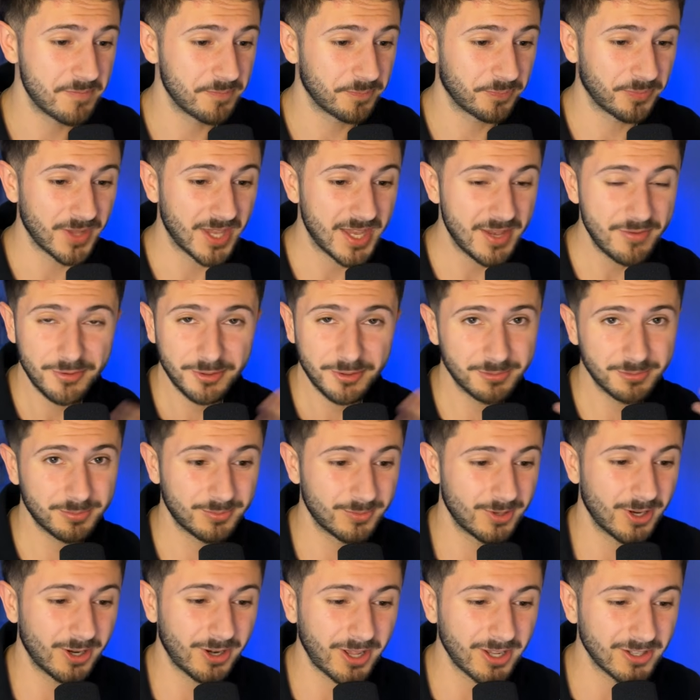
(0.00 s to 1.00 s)
even
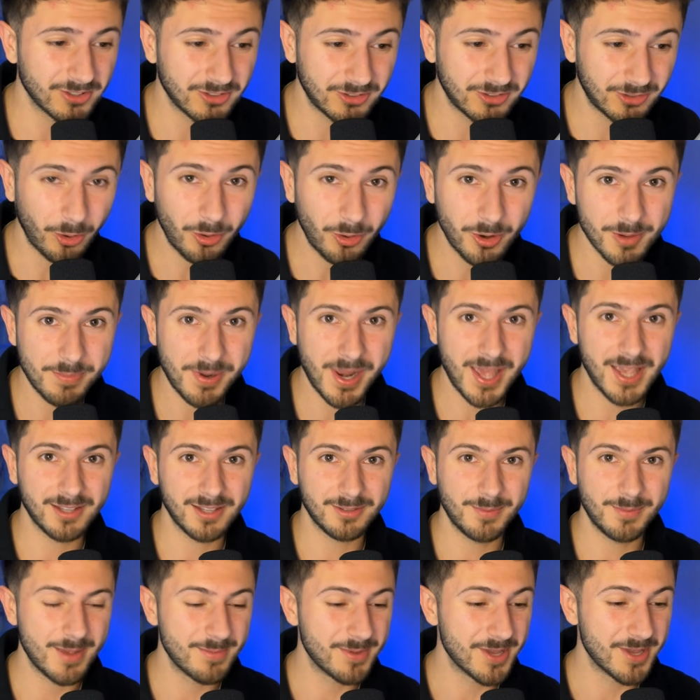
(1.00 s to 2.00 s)
like soccer players,
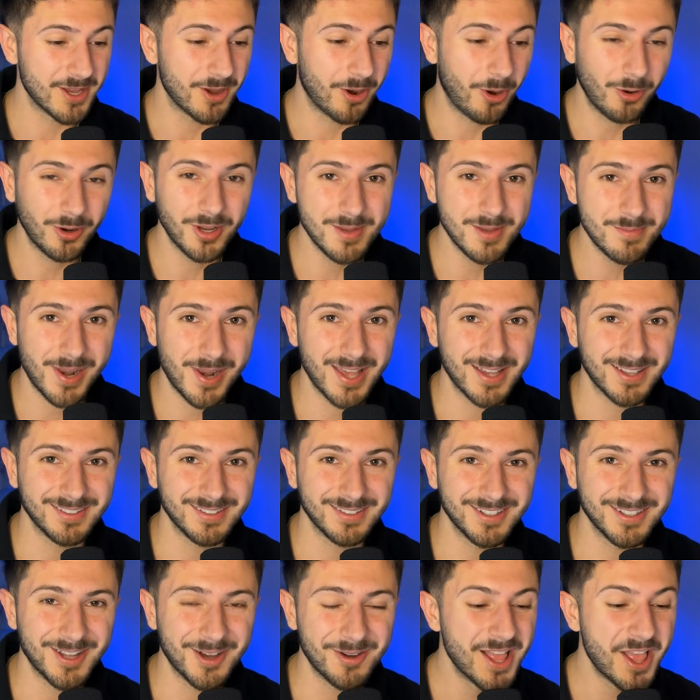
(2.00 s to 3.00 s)
maybe hockey players,
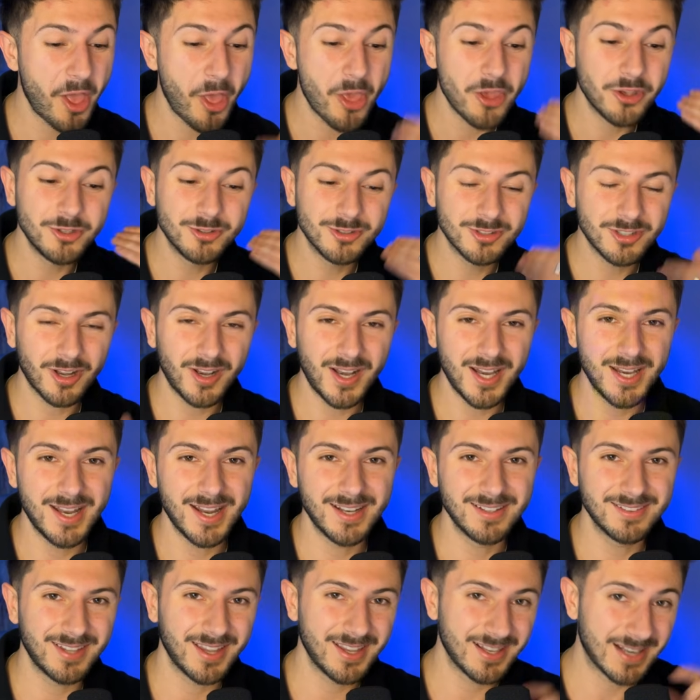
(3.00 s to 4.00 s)
you suddenly then
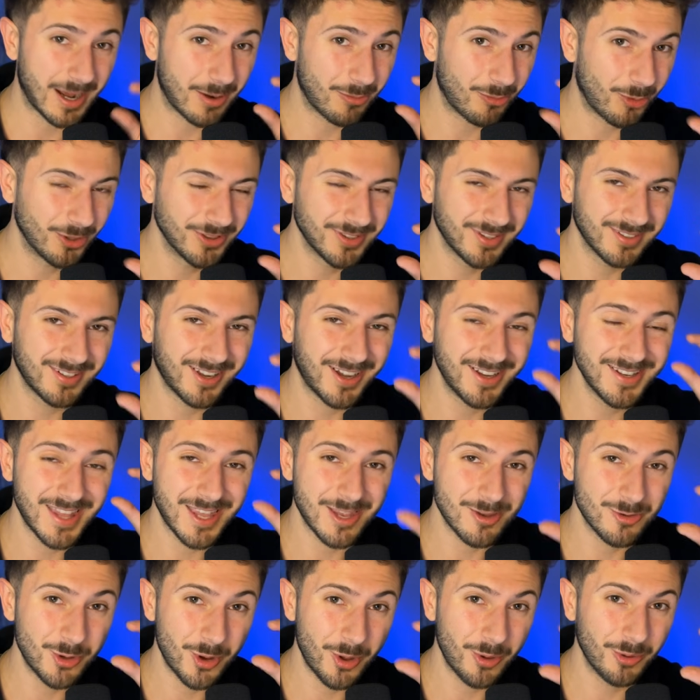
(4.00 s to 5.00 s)
take that one design that you
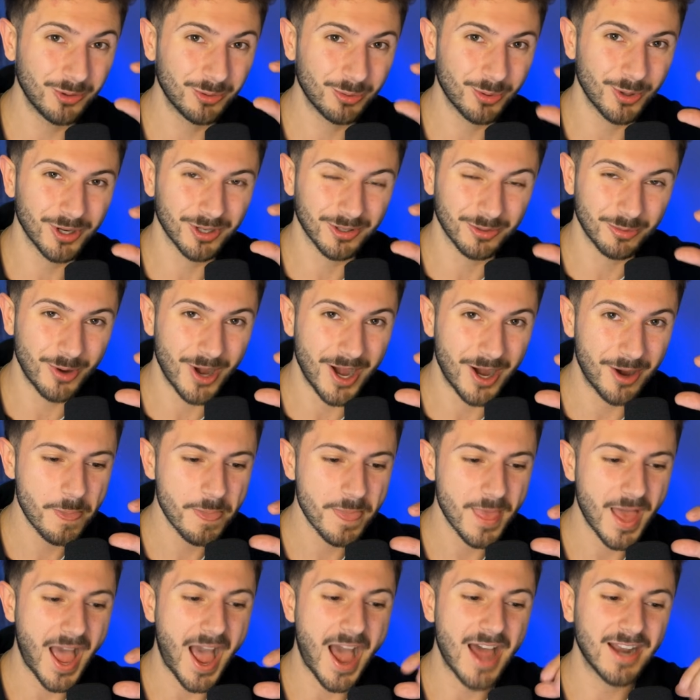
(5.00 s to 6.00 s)
know has worked well
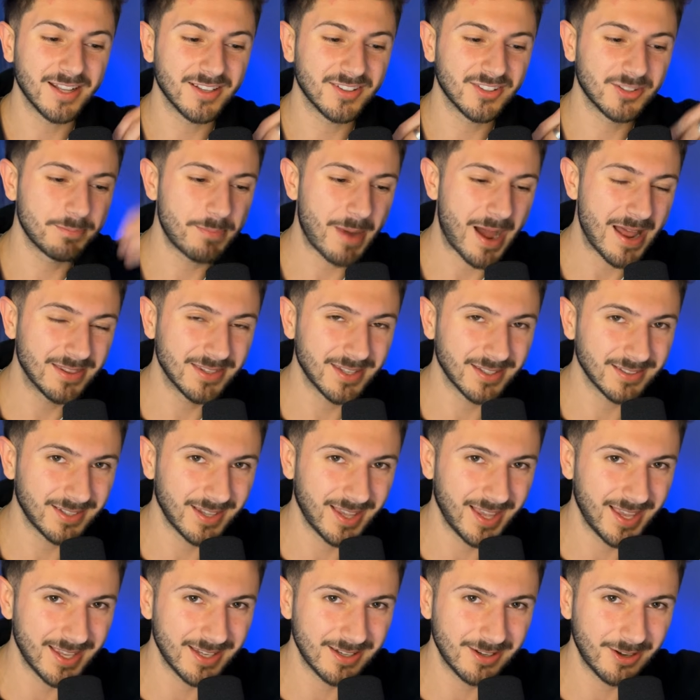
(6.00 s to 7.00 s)
and expand it to
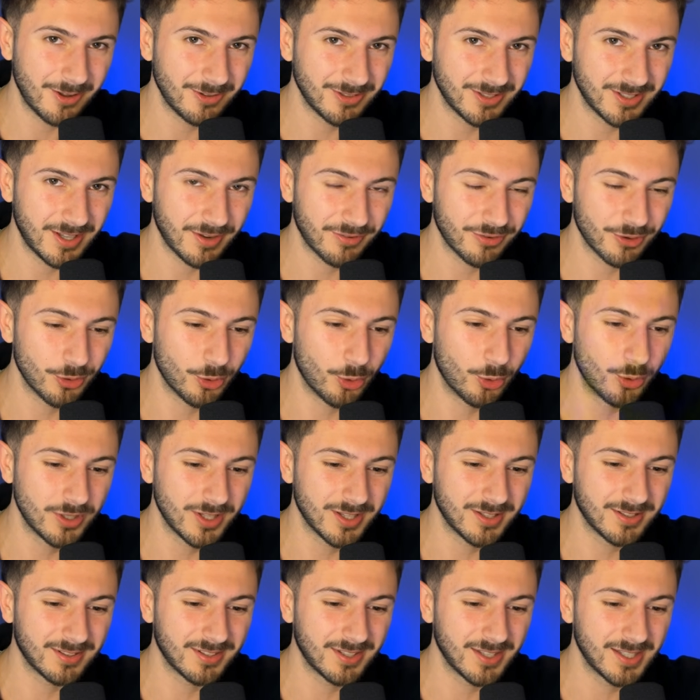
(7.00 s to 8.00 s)
hitting loads of different
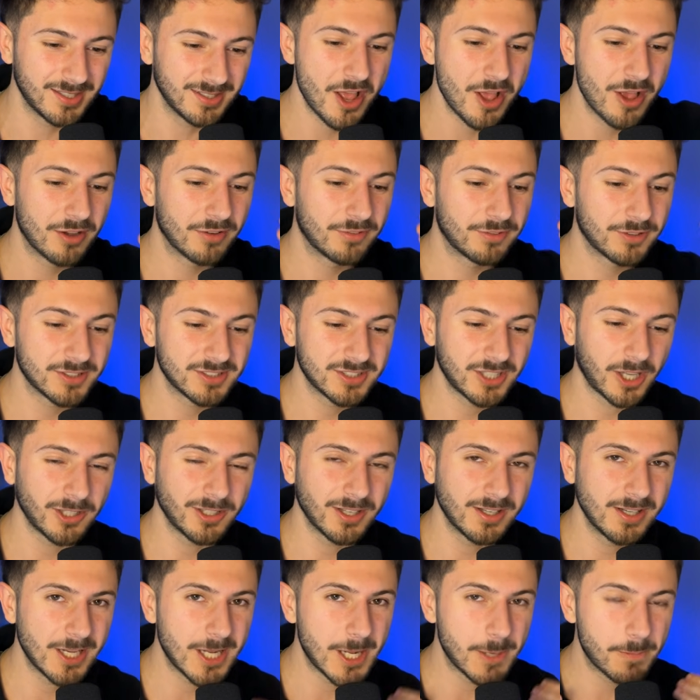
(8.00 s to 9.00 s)
audiences for
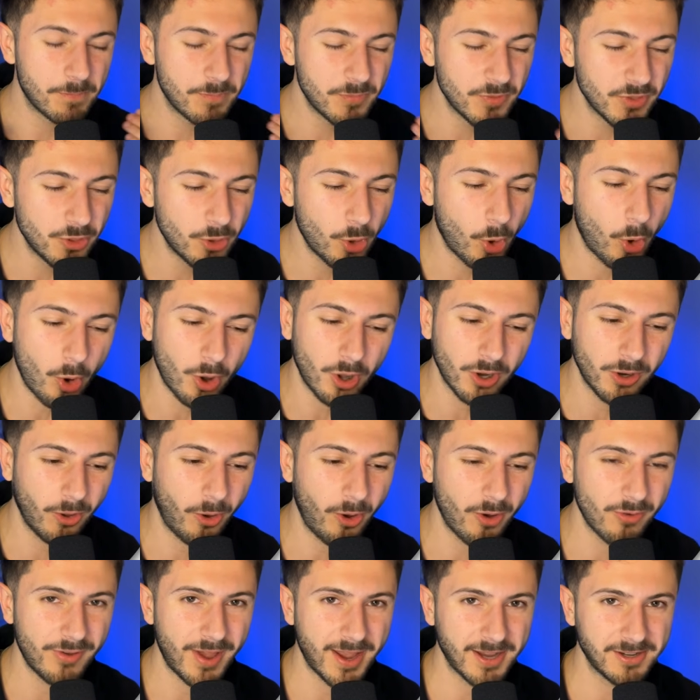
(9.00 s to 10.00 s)
suddenly not a lot of
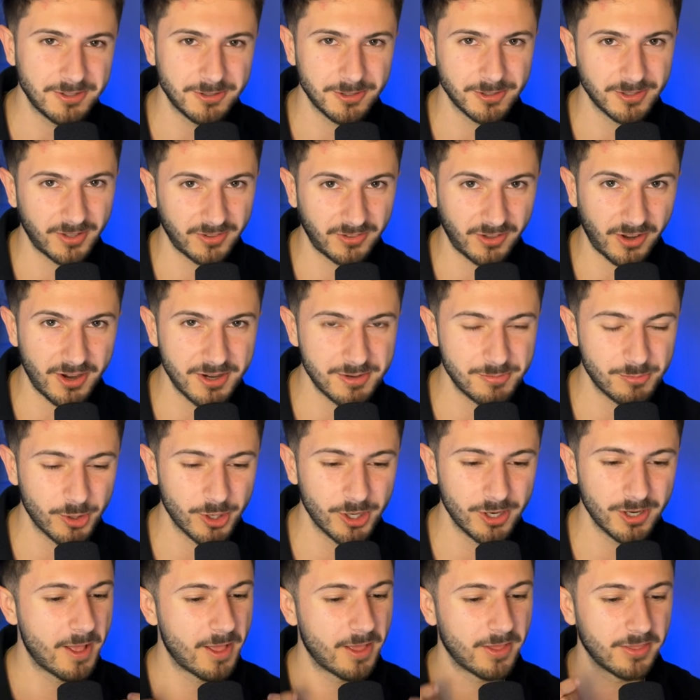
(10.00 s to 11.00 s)
extra design
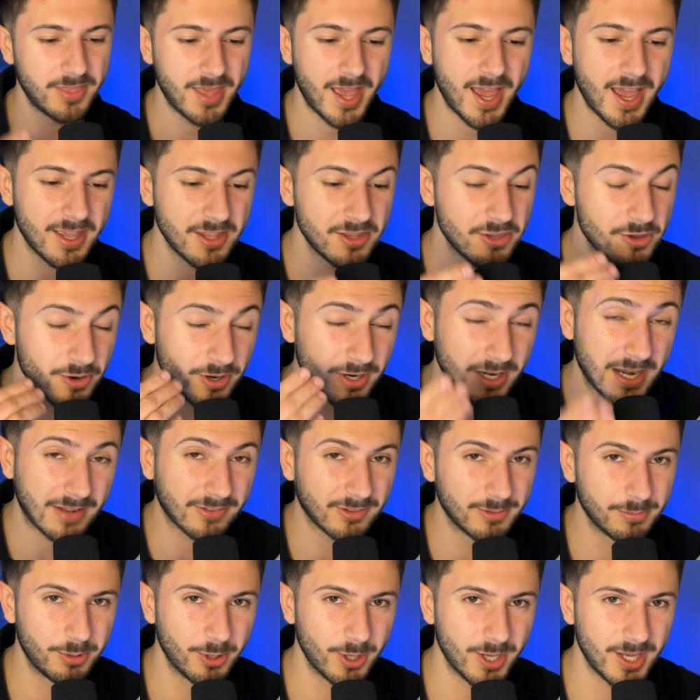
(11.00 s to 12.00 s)
work that you're going to have to
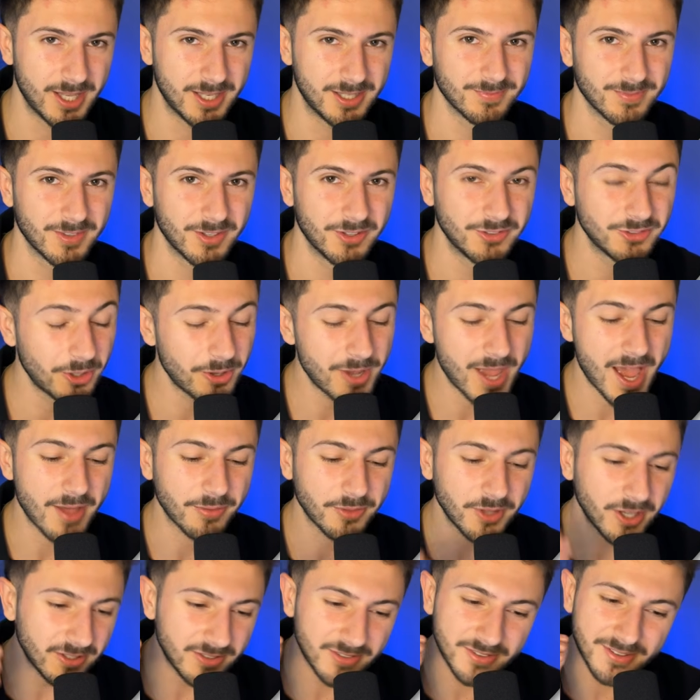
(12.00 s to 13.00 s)
put in. So yeah,
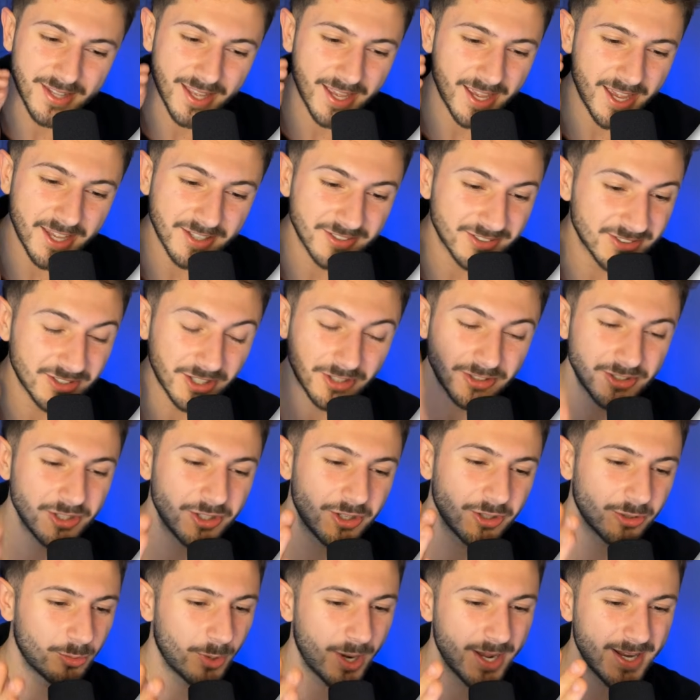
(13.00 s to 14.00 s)
this is such a good
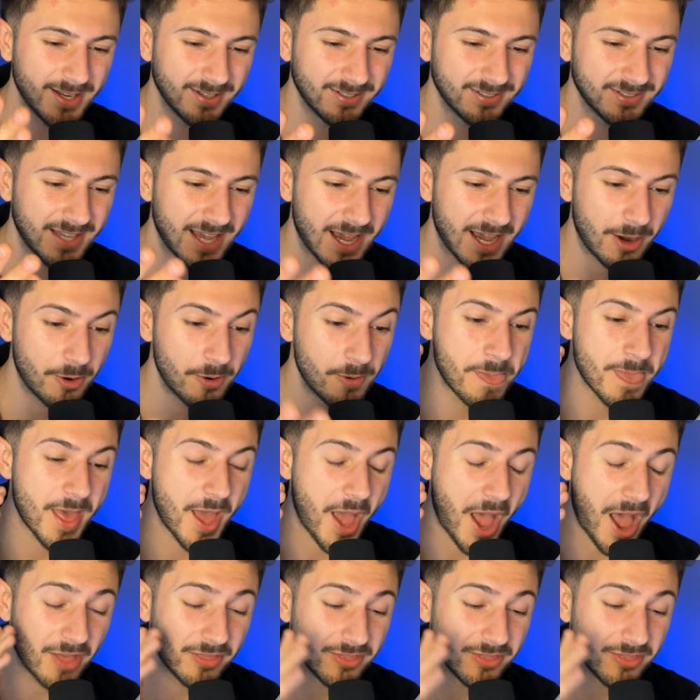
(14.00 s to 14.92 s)
way to scale. And